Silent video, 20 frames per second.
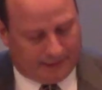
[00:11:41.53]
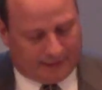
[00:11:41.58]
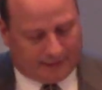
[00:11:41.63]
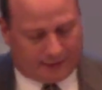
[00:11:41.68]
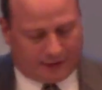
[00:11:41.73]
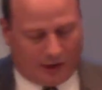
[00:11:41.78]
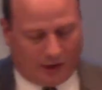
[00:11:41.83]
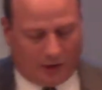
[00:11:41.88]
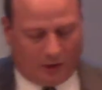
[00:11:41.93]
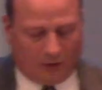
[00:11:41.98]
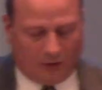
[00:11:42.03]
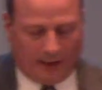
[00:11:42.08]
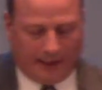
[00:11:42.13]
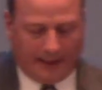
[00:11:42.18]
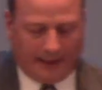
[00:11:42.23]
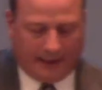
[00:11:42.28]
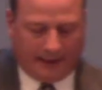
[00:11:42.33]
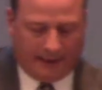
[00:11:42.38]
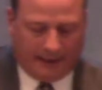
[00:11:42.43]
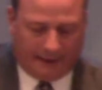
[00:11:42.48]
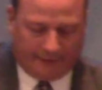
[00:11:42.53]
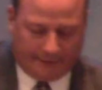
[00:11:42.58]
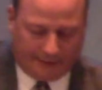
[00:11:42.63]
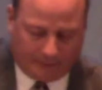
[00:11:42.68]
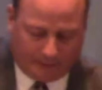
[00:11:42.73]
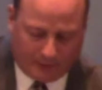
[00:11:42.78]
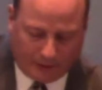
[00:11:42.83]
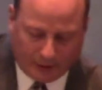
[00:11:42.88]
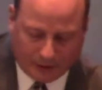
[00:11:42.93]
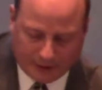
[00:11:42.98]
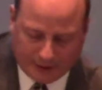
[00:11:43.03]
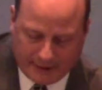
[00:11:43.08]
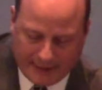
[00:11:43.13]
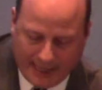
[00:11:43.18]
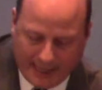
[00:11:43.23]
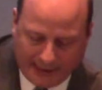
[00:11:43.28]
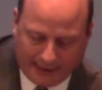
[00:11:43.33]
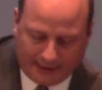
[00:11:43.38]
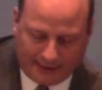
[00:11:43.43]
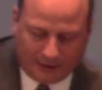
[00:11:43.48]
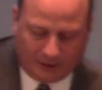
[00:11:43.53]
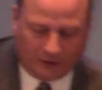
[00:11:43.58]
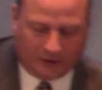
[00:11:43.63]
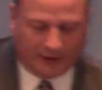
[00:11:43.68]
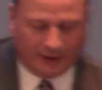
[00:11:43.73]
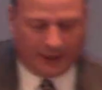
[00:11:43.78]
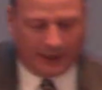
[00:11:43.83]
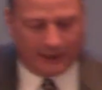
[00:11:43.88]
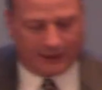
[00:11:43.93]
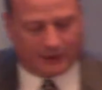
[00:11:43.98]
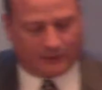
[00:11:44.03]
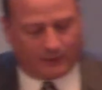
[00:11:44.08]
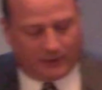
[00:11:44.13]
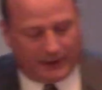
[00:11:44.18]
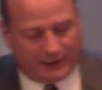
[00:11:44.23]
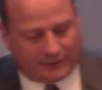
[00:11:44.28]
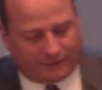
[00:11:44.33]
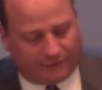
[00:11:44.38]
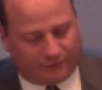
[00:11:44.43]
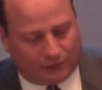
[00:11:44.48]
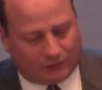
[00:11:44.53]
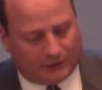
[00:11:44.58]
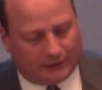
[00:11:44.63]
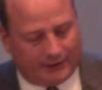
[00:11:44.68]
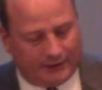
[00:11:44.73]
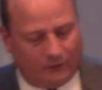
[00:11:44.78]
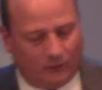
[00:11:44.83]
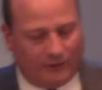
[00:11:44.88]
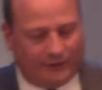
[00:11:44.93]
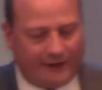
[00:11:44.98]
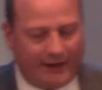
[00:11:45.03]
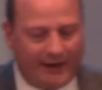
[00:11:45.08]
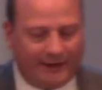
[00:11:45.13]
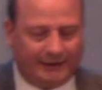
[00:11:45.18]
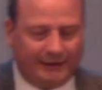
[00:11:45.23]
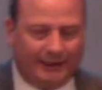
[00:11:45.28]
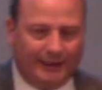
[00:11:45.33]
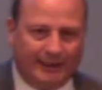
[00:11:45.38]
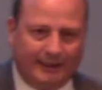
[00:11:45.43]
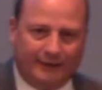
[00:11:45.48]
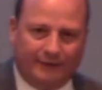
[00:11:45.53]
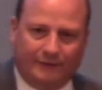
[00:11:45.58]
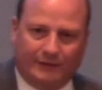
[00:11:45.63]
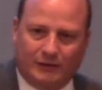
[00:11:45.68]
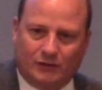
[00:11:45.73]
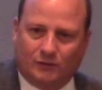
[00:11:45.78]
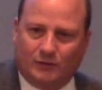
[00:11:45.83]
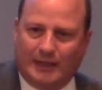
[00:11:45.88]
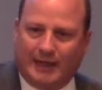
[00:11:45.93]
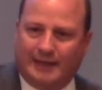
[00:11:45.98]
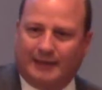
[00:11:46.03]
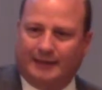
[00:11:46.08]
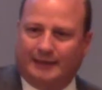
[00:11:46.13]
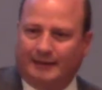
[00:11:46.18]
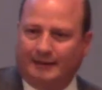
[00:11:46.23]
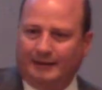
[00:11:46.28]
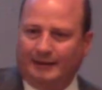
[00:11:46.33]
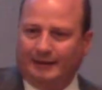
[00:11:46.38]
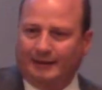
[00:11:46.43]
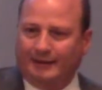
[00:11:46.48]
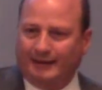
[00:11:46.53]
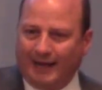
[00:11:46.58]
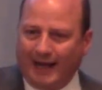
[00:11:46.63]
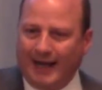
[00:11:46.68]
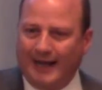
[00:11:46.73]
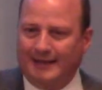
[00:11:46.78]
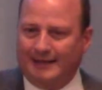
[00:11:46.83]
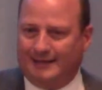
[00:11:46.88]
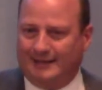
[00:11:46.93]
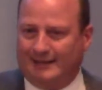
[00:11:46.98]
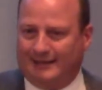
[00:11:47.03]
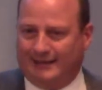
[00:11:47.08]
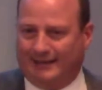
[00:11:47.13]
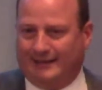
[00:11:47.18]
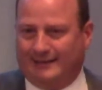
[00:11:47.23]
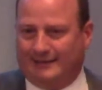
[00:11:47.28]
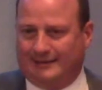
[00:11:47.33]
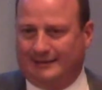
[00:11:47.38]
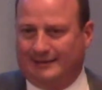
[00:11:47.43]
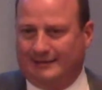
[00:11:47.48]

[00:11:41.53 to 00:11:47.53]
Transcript: So the personality, though, cannot express fully without the individuality guiding it.